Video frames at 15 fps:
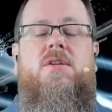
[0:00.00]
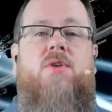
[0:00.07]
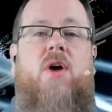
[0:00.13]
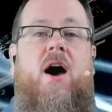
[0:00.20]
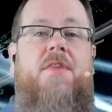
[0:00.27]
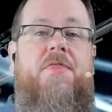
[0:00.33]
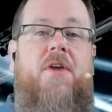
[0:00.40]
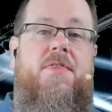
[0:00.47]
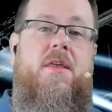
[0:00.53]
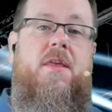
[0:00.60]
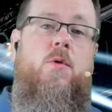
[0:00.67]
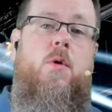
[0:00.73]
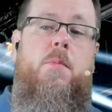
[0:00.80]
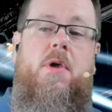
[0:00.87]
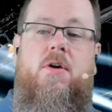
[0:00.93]
So I thought that
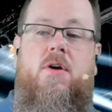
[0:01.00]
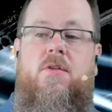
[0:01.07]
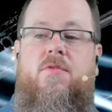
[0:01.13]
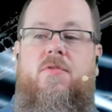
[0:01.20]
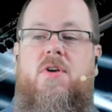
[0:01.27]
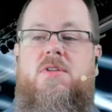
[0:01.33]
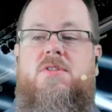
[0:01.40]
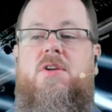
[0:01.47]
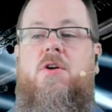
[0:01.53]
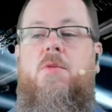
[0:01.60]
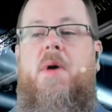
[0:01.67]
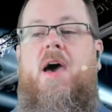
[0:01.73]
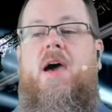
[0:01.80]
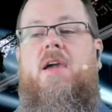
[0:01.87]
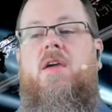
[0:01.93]
it would be good for us to go
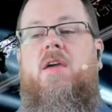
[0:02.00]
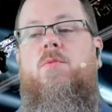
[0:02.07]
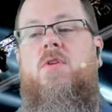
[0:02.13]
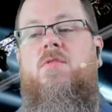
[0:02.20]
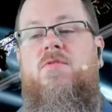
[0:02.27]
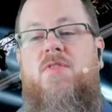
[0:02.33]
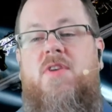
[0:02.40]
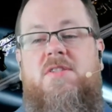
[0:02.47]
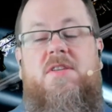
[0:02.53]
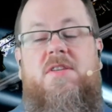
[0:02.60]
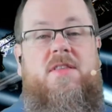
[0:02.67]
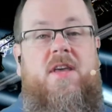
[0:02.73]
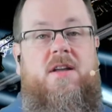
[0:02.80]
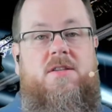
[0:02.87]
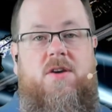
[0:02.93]
back and
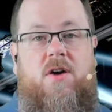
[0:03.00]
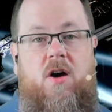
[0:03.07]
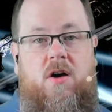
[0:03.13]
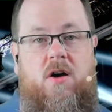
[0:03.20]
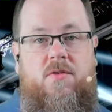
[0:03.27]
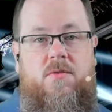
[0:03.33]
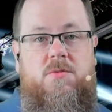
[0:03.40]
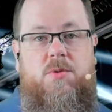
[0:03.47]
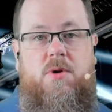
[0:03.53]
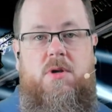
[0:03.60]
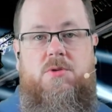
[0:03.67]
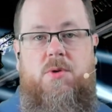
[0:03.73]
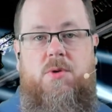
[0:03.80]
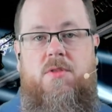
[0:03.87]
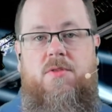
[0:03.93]
revisit that talk from
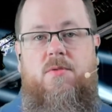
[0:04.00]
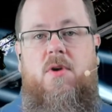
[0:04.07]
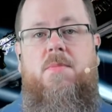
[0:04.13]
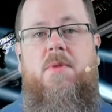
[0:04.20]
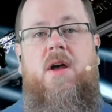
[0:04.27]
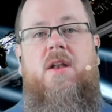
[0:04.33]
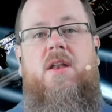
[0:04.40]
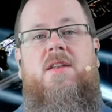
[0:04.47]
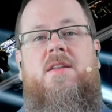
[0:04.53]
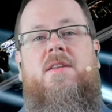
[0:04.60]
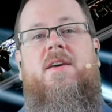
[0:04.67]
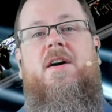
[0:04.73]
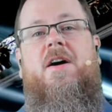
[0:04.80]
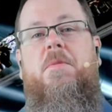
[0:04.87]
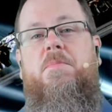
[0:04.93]
2023, but I needed
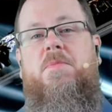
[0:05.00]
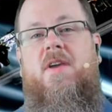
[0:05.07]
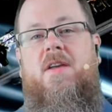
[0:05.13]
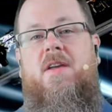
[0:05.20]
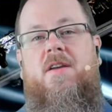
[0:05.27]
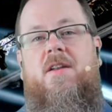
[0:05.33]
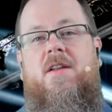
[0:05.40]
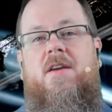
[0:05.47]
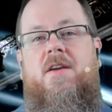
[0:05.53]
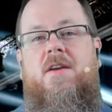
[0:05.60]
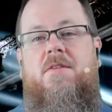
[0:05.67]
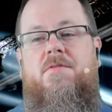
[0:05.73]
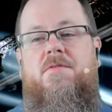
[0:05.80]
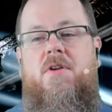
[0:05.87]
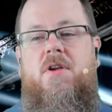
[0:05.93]
to update it
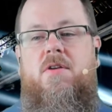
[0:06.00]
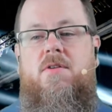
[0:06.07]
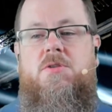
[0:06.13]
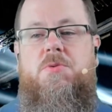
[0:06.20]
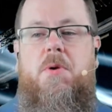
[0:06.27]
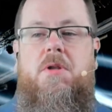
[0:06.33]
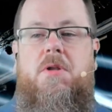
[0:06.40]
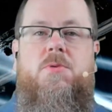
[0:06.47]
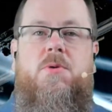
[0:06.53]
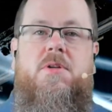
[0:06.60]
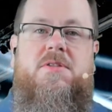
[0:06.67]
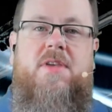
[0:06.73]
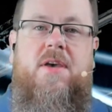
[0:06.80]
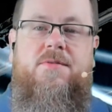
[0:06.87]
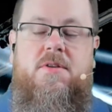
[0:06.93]
for here in
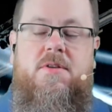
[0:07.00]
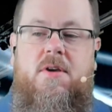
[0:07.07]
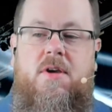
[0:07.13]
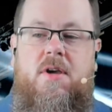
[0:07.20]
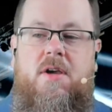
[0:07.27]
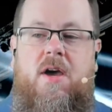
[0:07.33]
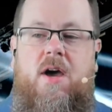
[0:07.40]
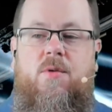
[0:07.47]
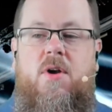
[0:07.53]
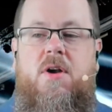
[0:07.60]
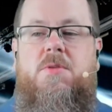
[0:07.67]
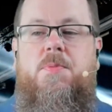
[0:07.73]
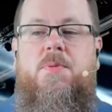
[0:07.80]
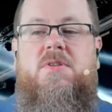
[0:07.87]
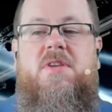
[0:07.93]
2027. I
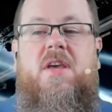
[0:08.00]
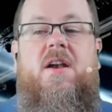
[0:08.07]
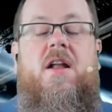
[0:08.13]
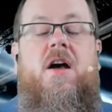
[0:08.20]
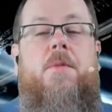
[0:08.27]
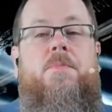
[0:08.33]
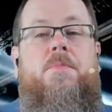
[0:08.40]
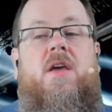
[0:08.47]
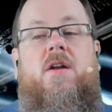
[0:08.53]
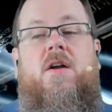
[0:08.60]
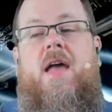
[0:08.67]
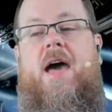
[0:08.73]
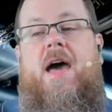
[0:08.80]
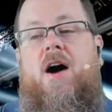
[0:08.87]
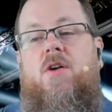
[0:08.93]
wanted to present an update
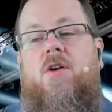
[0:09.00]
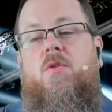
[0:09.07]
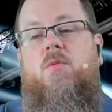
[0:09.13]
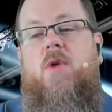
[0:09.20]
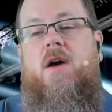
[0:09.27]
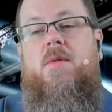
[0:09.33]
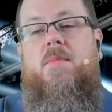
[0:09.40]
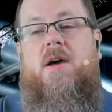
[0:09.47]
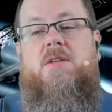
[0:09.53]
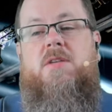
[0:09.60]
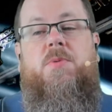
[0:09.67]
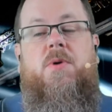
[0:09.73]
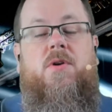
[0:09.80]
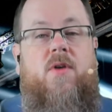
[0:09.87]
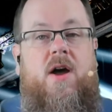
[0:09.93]
on how the web has
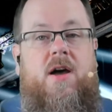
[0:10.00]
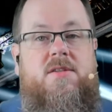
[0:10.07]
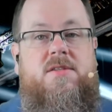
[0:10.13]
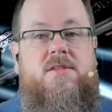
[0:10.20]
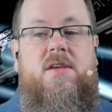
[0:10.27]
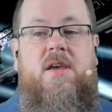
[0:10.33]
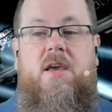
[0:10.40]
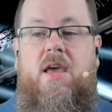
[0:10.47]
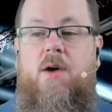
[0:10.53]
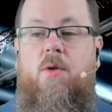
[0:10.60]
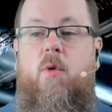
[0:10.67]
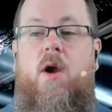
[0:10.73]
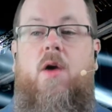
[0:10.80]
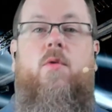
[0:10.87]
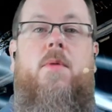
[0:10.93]
progressed
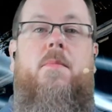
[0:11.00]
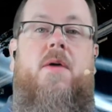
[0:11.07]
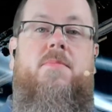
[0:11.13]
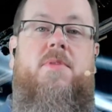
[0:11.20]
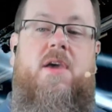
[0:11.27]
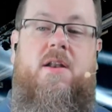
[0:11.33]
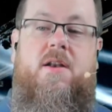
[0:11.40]
and where we might